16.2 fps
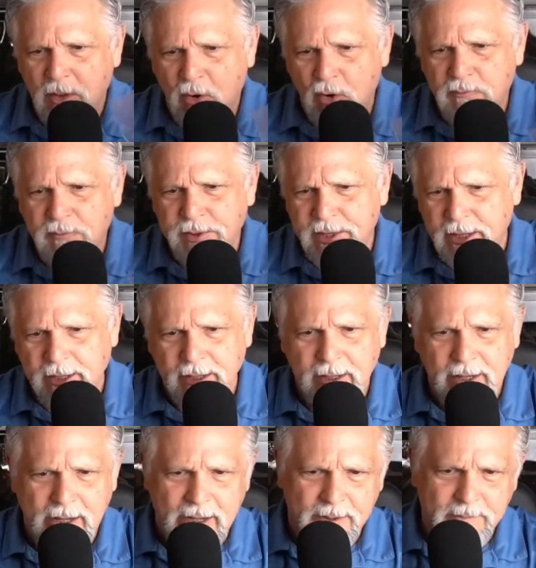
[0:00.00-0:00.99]
over the,
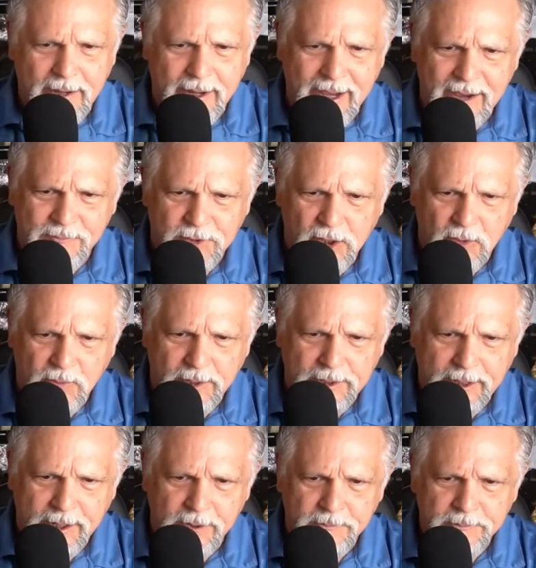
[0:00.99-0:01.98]
um, I have one on right
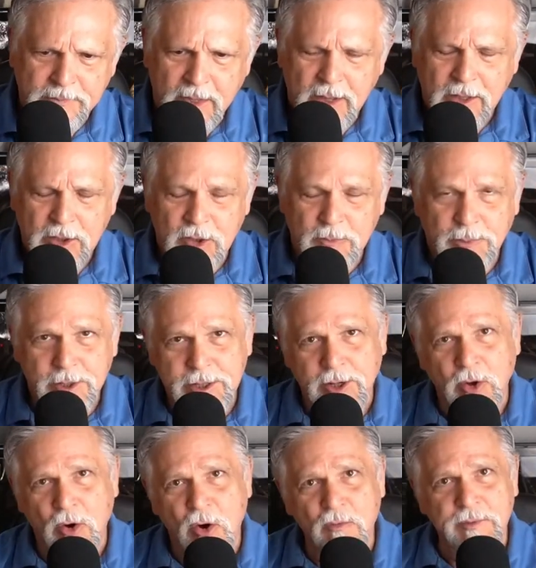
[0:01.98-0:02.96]
now. You put it
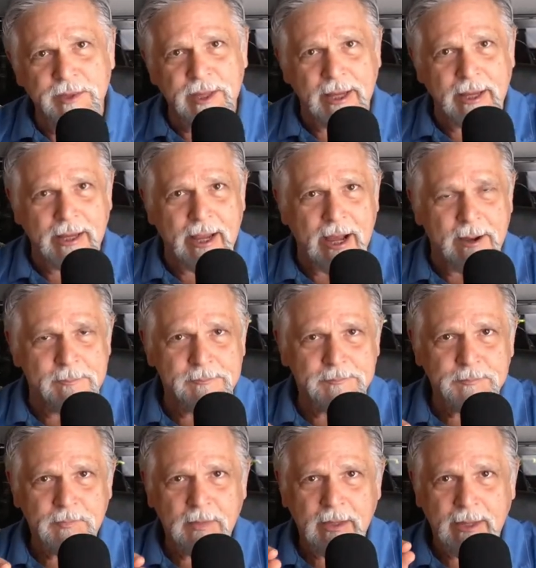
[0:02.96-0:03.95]
over the um,
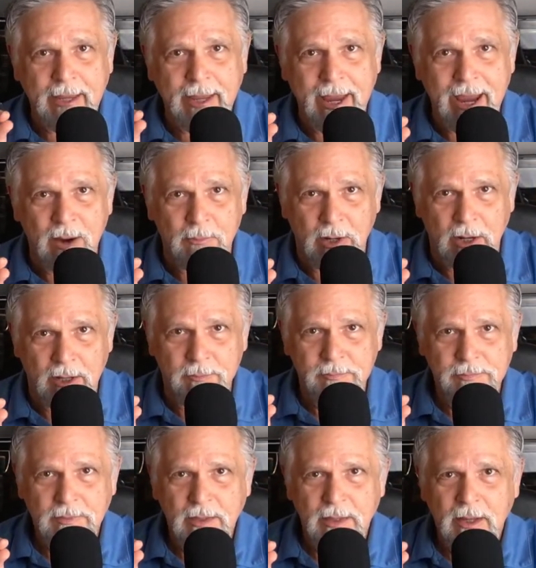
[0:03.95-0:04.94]
camera
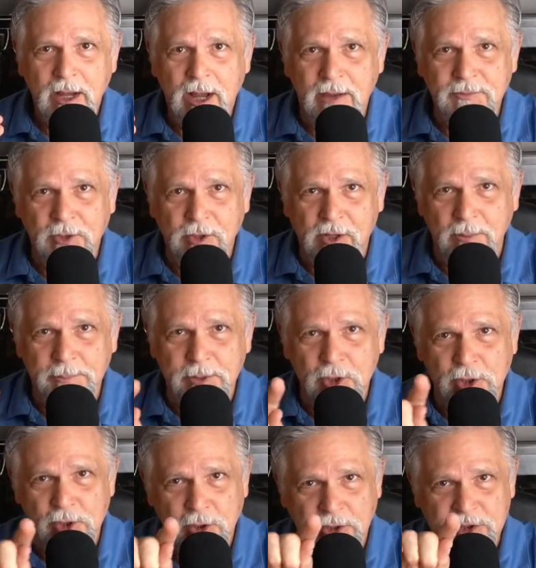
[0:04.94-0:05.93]
of your computer
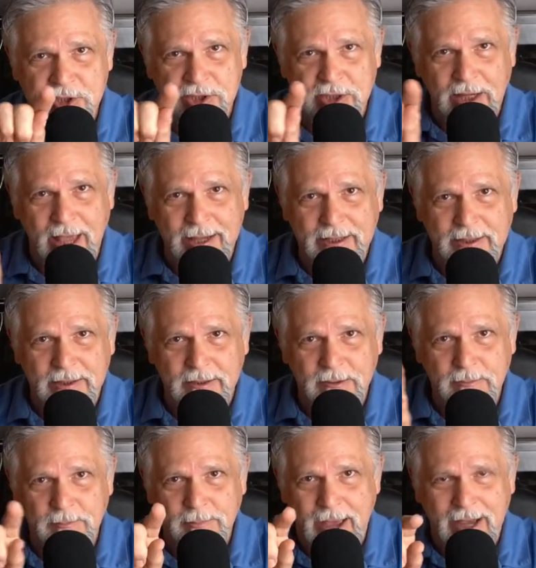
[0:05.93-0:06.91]
and you can slide it
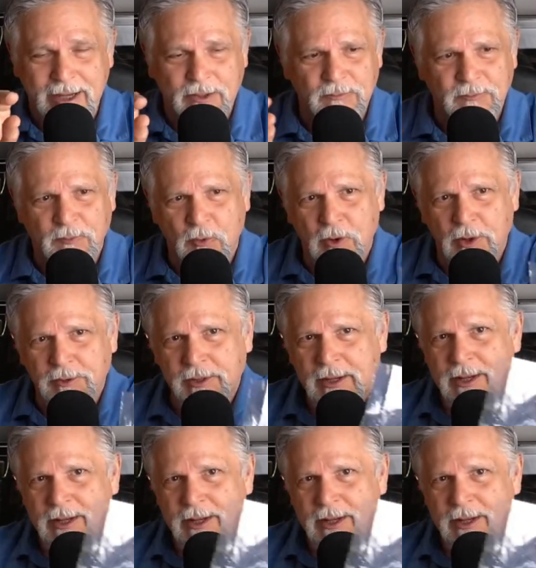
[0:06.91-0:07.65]
back and forth